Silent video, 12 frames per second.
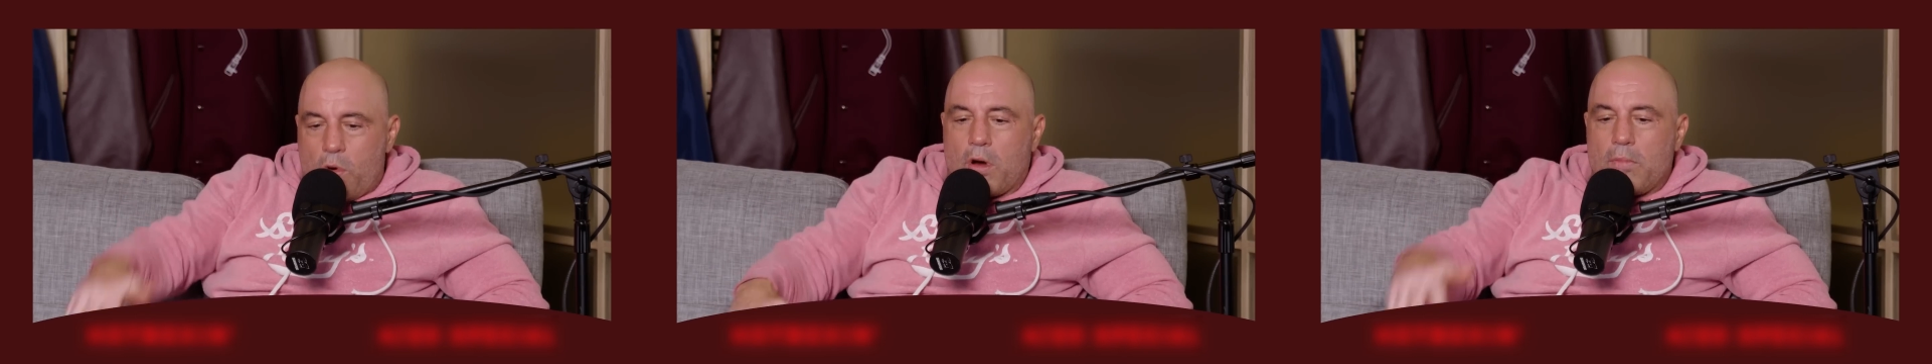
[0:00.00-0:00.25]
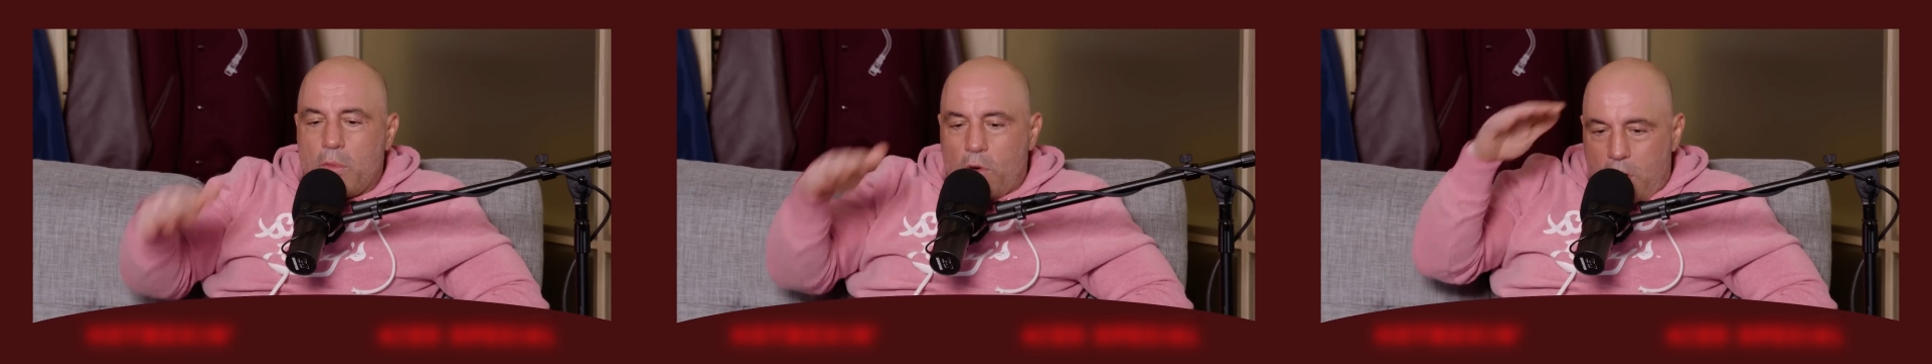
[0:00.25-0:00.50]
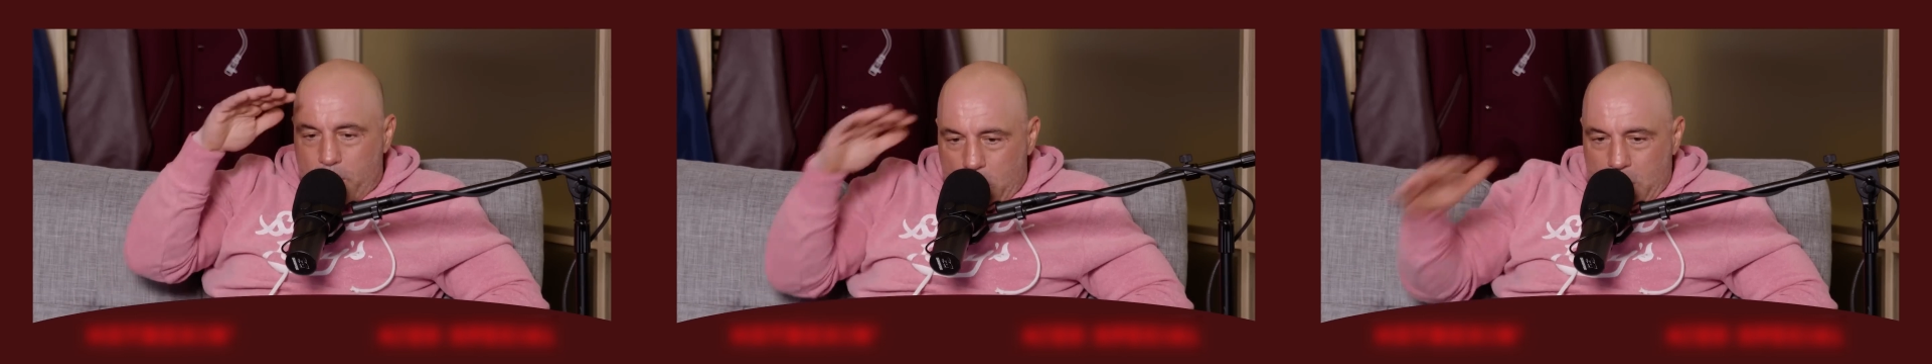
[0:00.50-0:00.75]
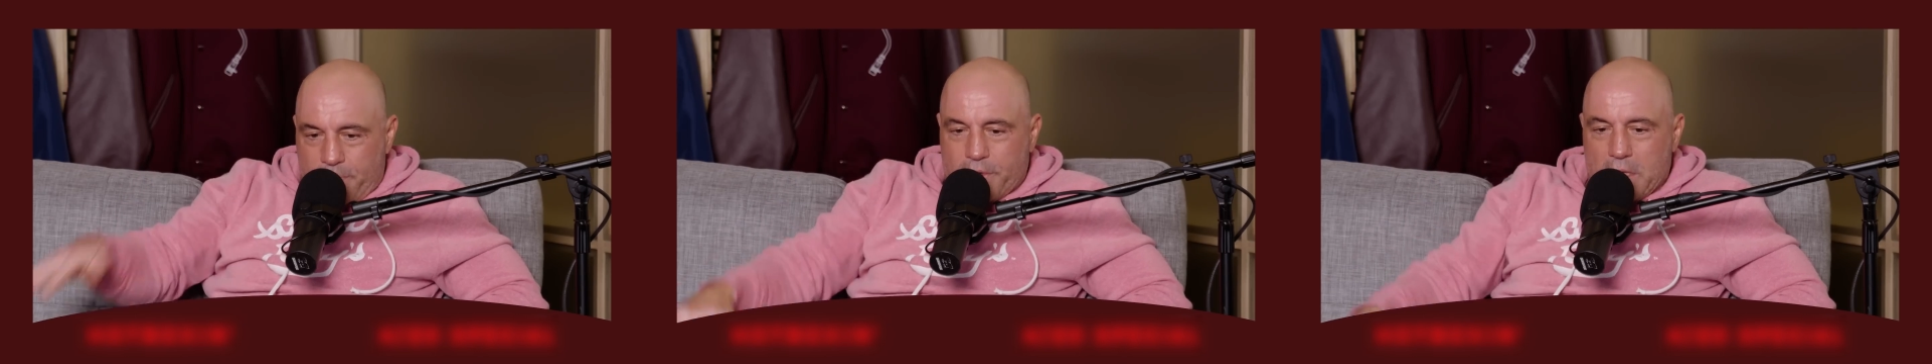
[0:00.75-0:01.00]
more and more a
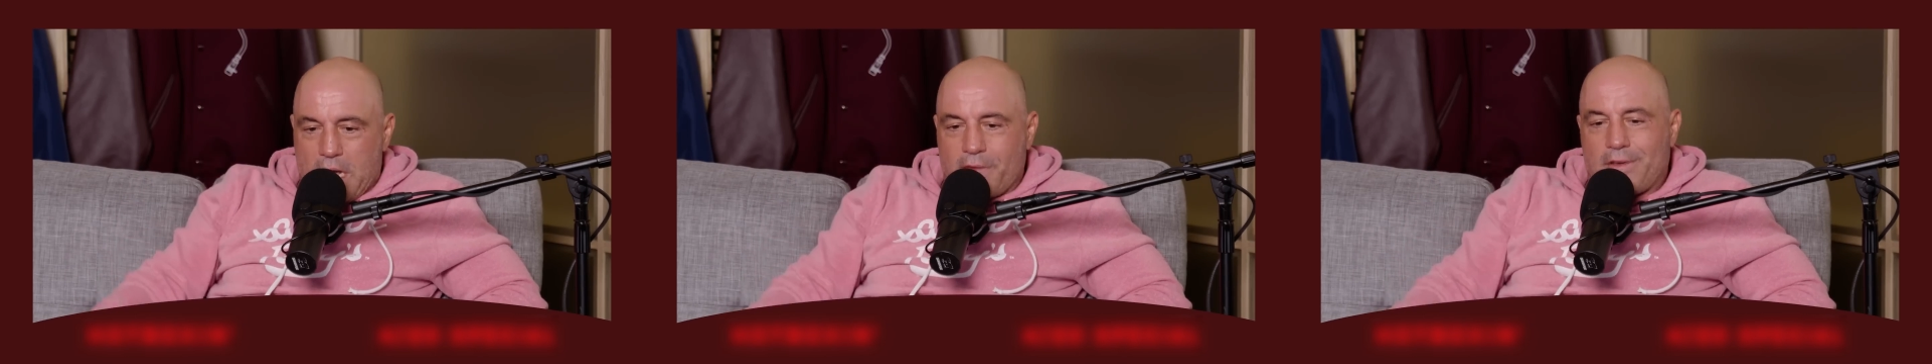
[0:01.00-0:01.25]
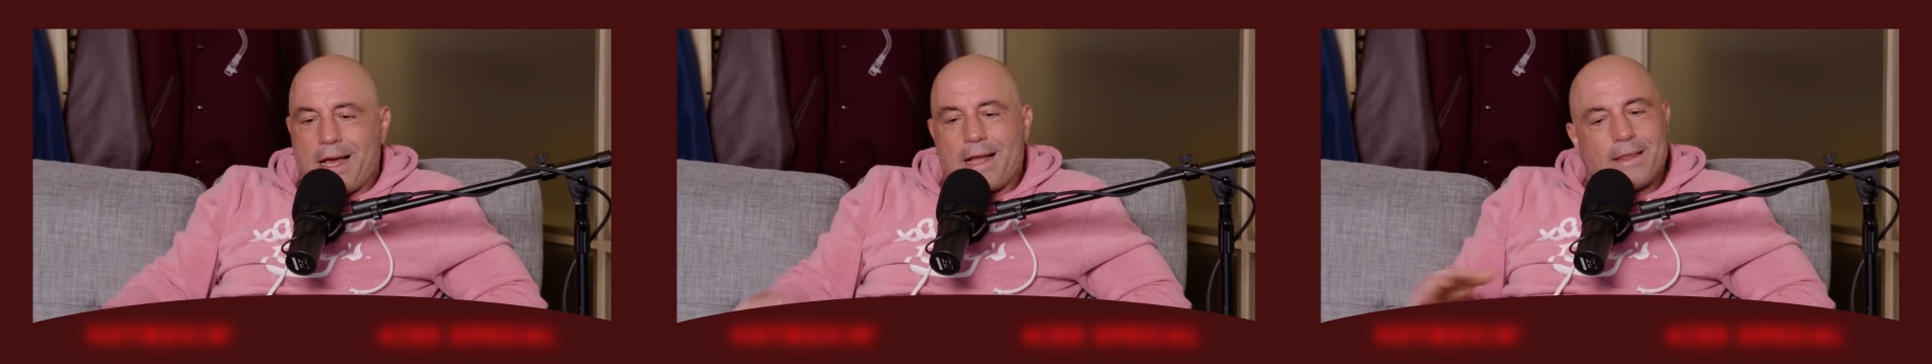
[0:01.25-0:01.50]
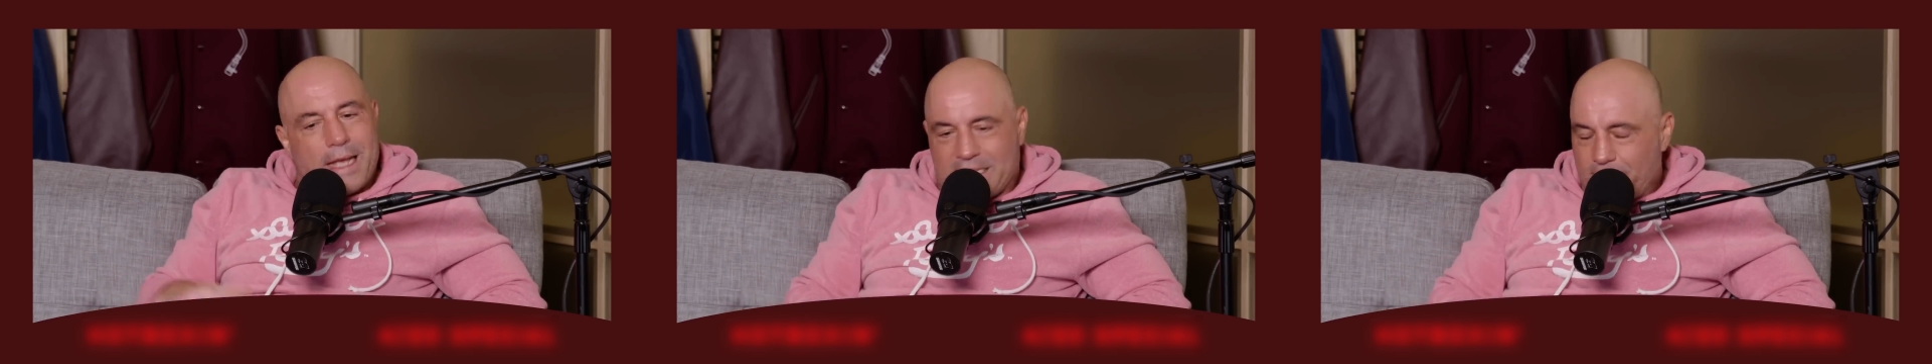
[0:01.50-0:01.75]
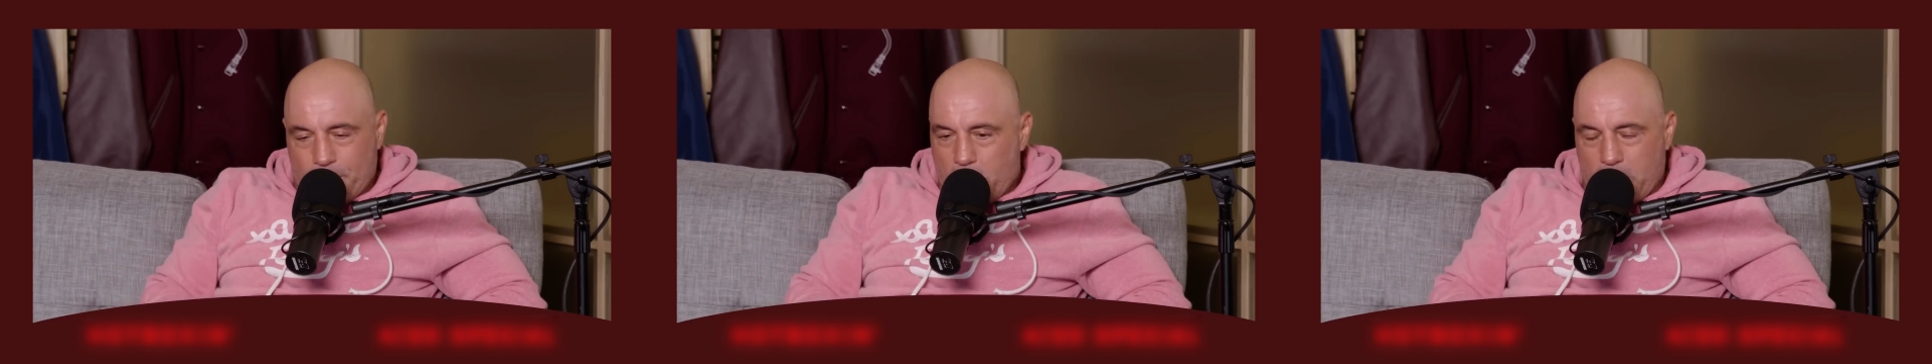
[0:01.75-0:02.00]
part of your life, not
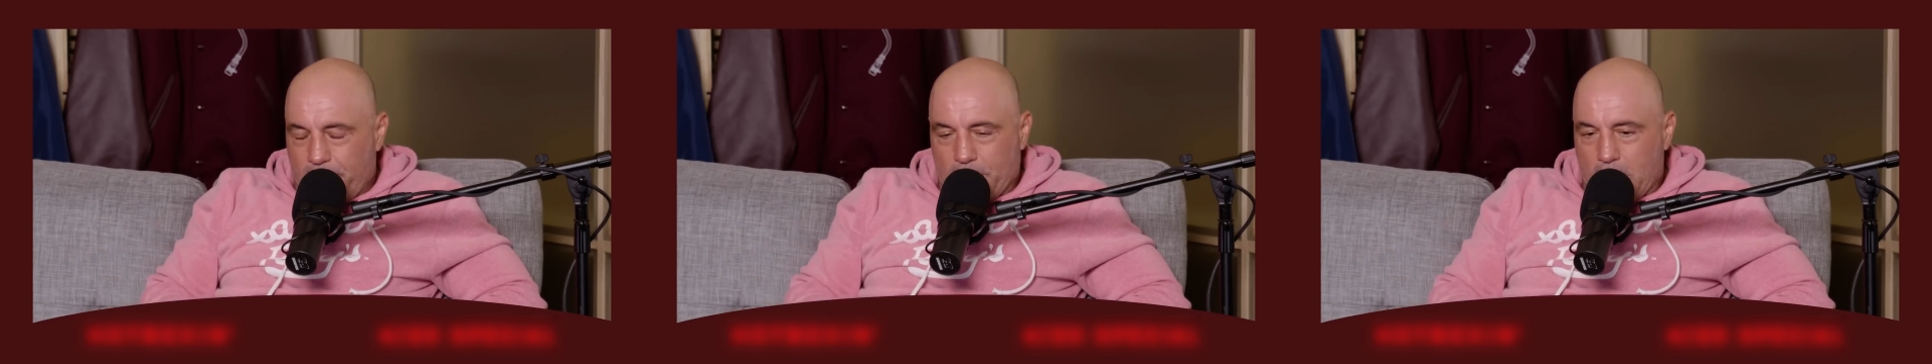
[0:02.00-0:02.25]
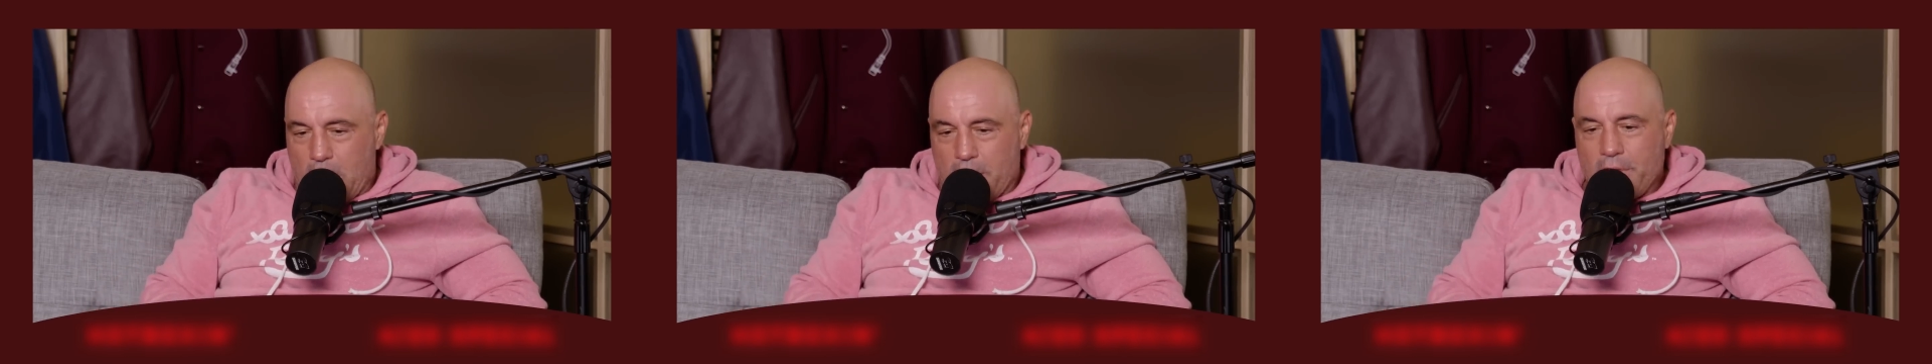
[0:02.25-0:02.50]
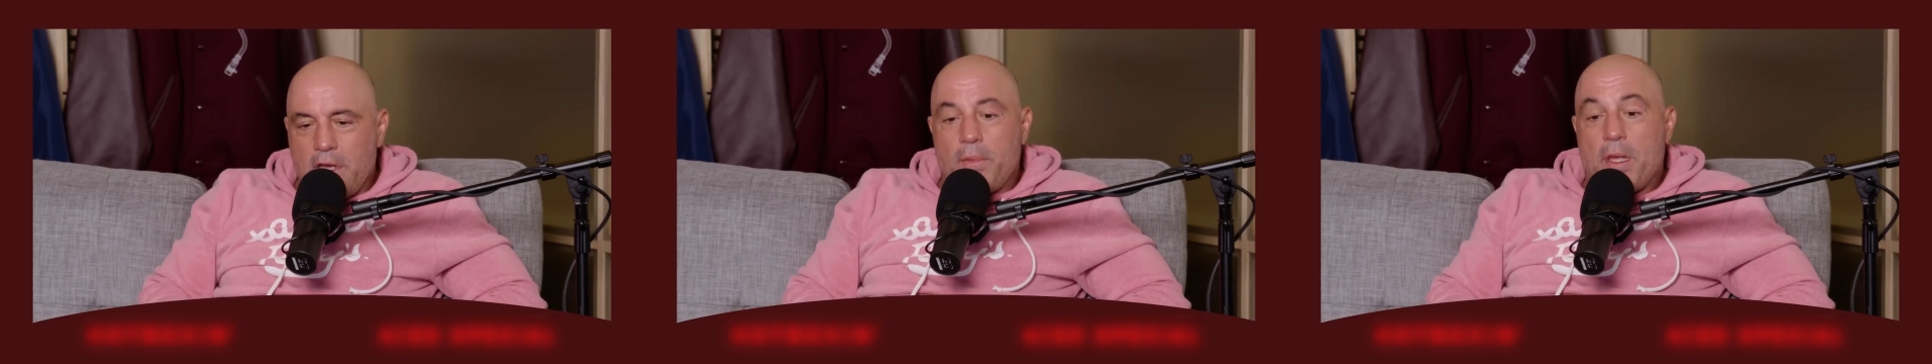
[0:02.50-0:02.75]
less of a part of your life.